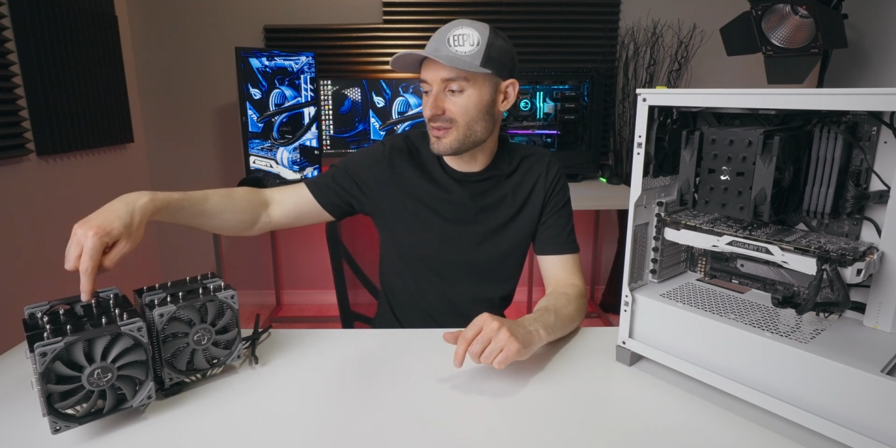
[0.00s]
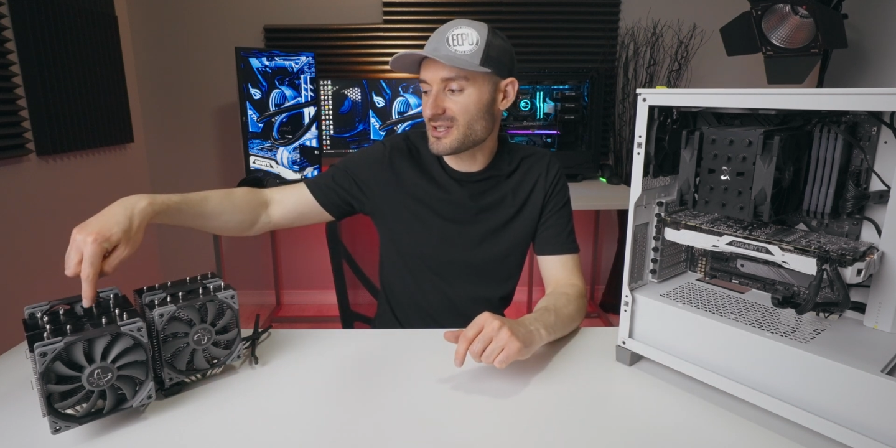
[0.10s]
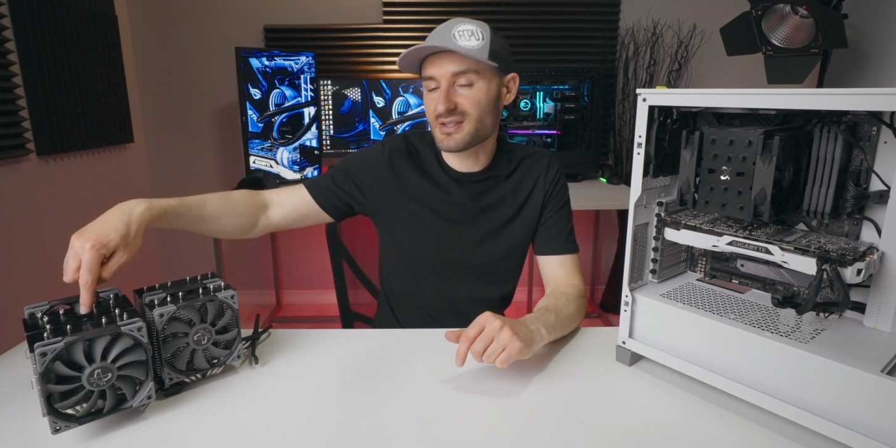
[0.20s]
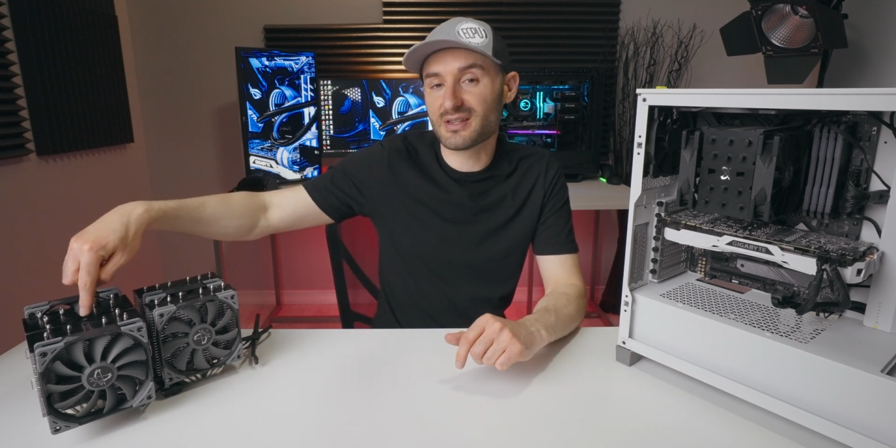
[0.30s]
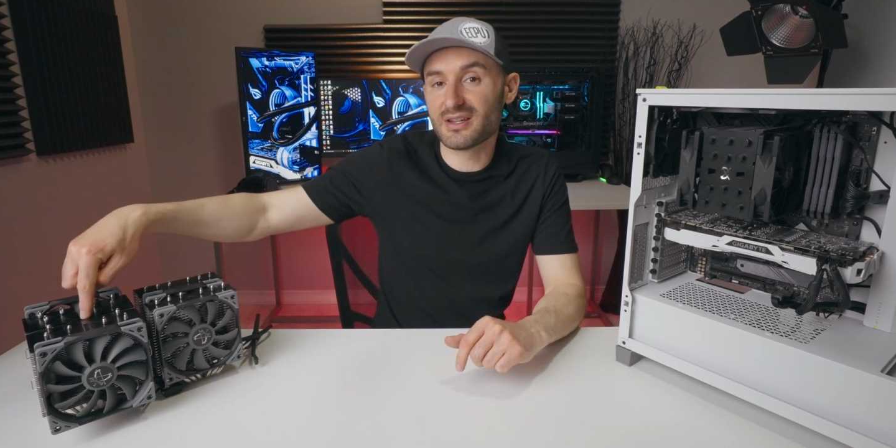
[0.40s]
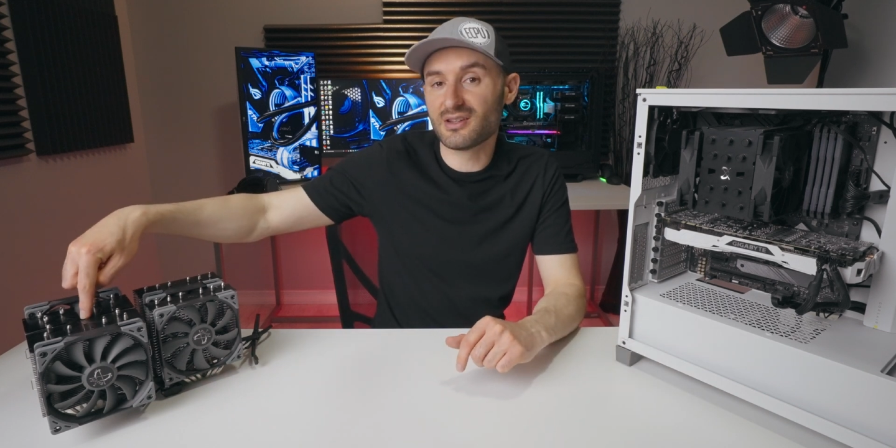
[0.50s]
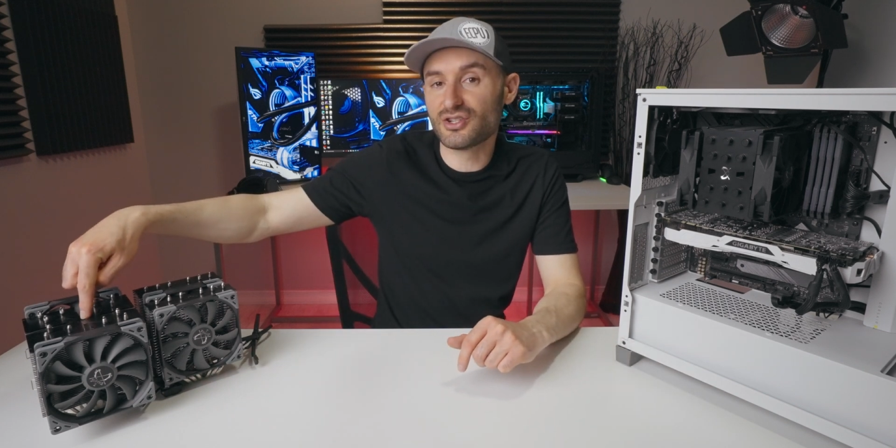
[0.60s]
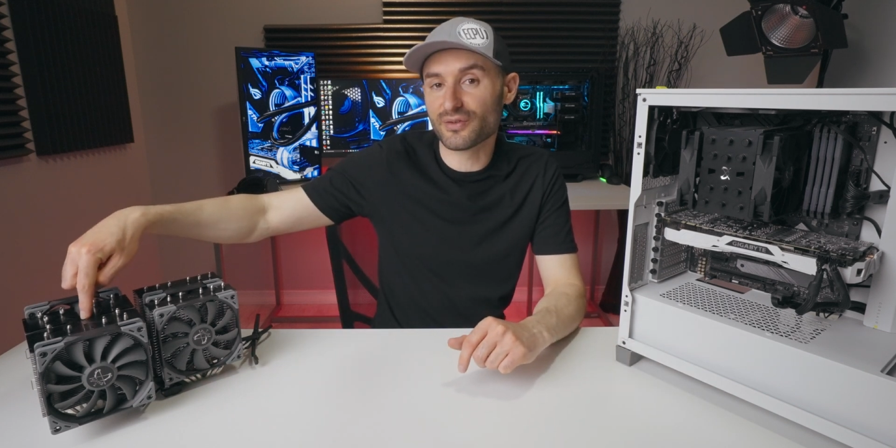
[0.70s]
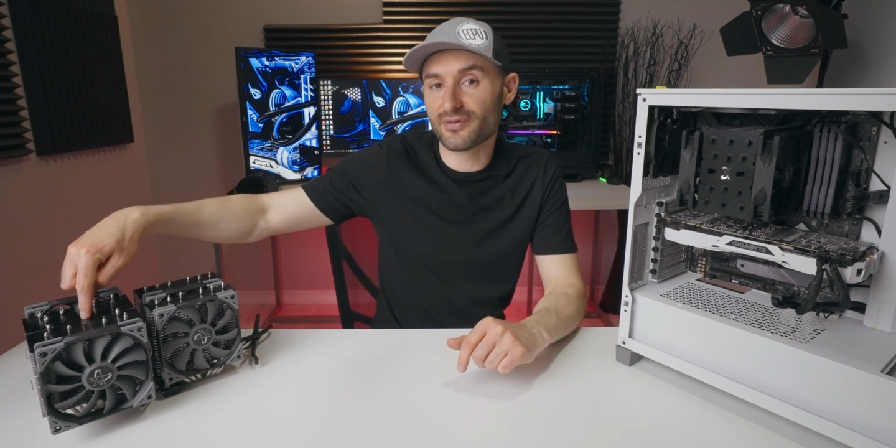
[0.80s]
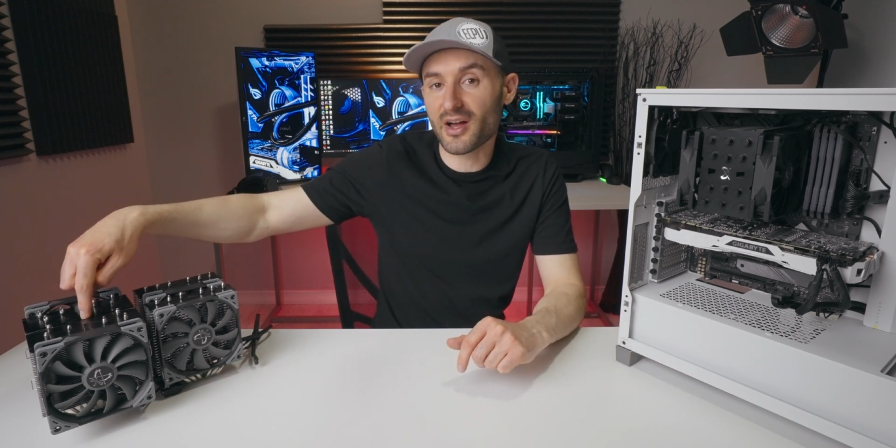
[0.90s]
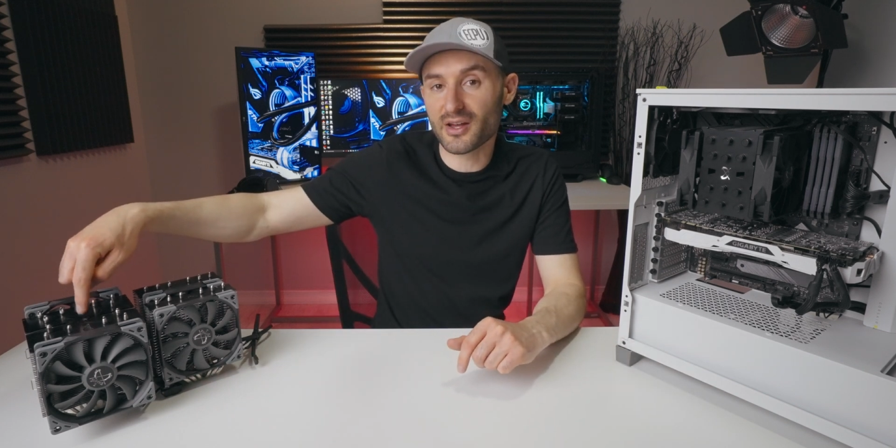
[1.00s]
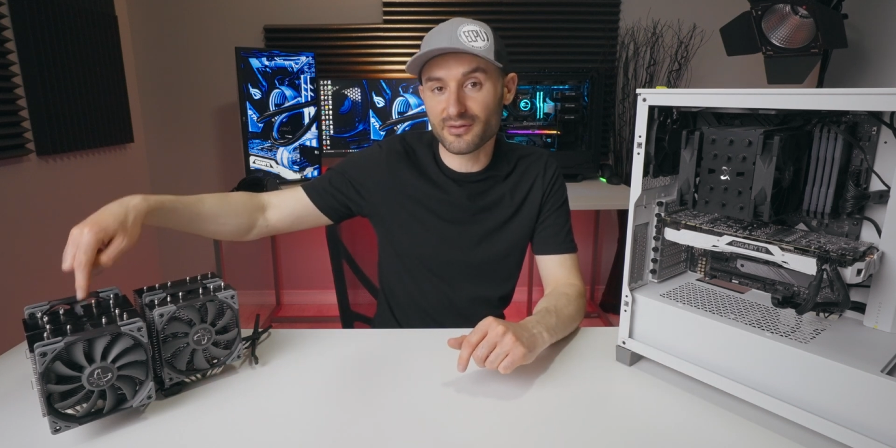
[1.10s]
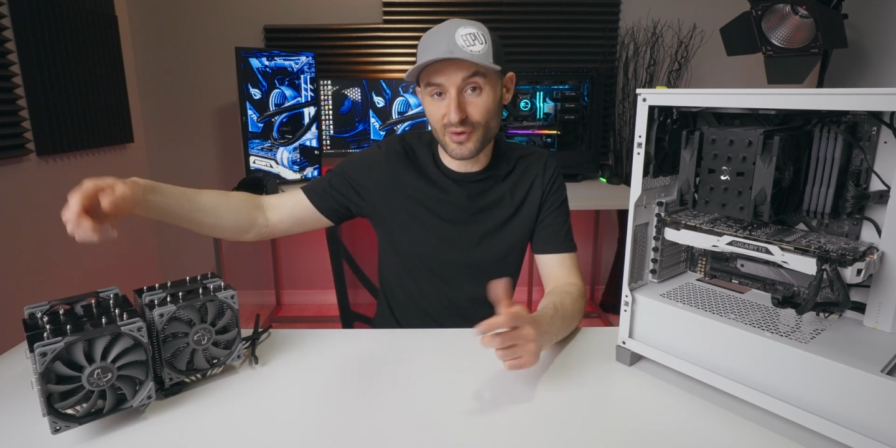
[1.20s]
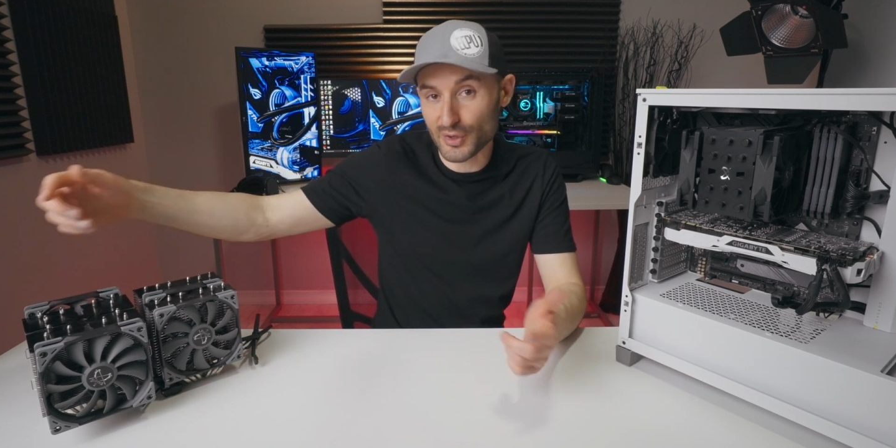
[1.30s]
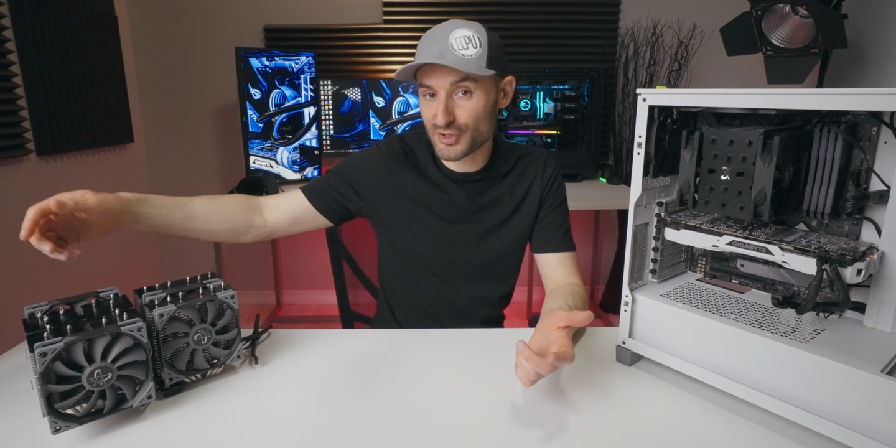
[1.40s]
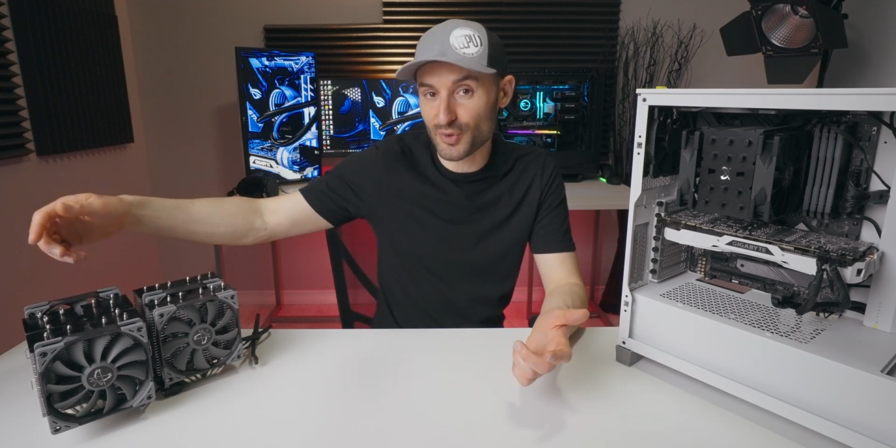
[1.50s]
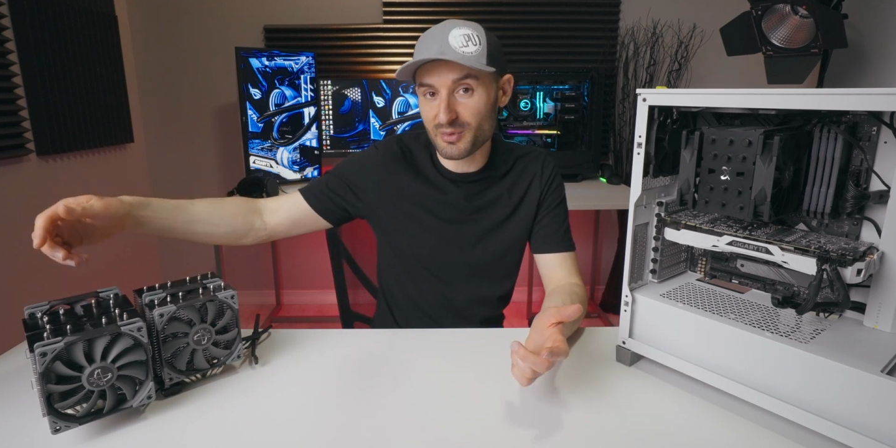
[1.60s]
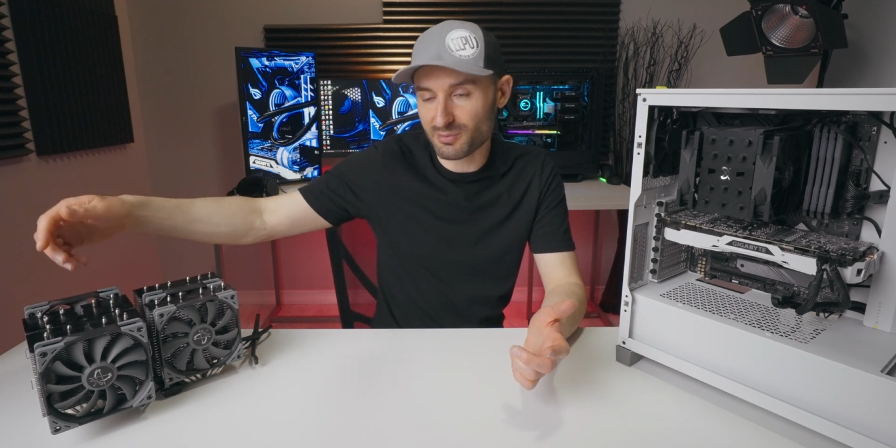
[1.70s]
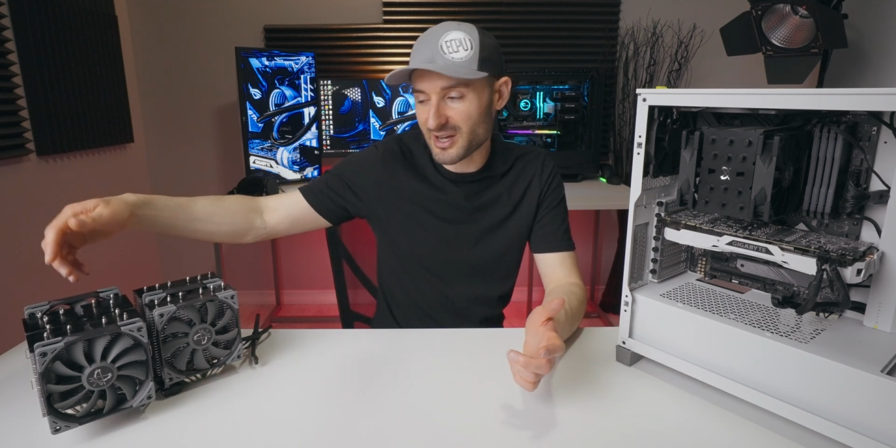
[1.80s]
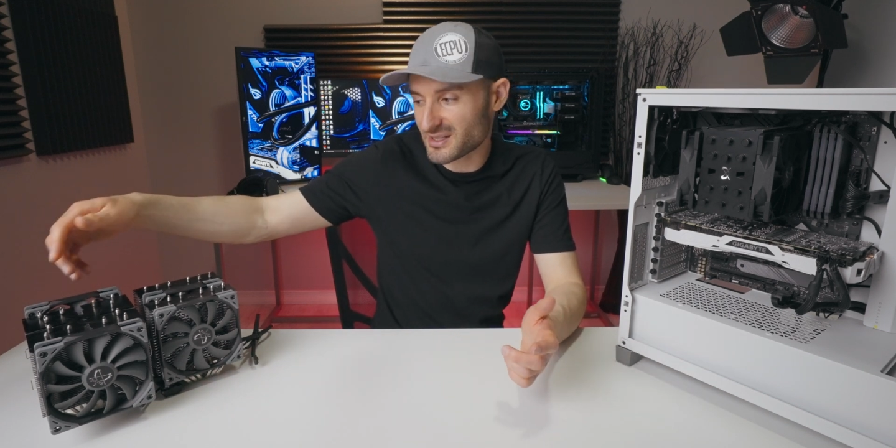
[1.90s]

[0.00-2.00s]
This is the Ninja 5, also made by